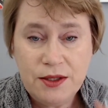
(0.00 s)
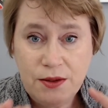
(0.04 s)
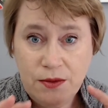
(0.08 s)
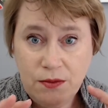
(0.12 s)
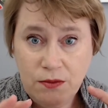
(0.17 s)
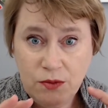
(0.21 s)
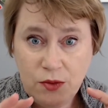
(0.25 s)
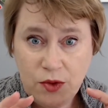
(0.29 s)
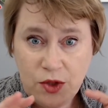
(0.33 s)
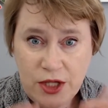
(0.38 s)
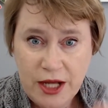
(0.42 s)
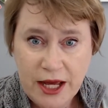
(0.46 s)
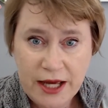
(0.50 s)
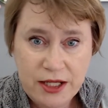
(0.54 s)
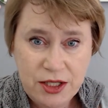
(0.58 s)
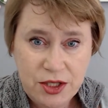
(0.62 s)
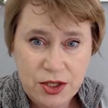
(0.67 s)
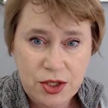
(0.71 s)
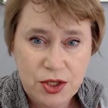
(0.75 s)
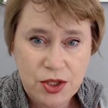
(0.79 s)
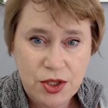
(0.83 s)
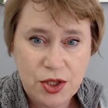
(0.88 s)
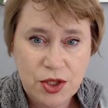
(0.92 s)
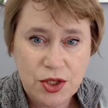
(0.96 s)

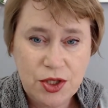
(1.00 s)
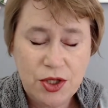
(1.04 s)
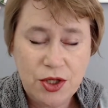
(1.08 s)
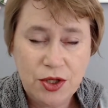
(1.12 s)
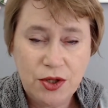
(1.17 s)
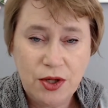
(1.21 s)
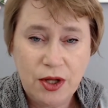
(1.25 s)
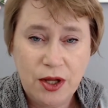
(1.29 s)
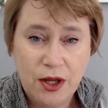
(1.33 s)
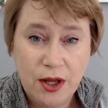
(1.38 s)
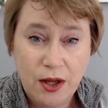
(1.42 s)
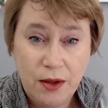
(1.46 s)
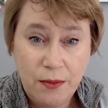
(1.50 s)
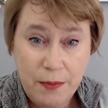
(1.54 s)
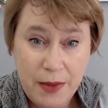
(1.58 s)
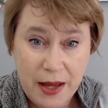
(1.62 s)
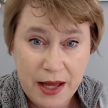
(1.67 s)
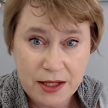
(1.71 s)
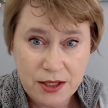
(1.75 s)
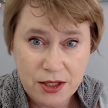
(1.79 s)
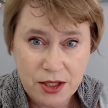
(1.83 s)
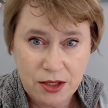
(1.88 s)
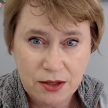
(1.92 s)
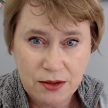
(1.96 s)
textured
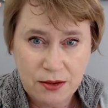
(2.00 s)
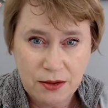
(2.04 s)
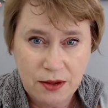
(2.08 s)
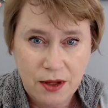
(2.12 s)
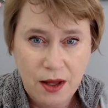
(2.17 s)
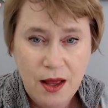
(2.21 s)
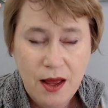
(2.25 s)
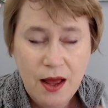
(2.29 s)
pattern,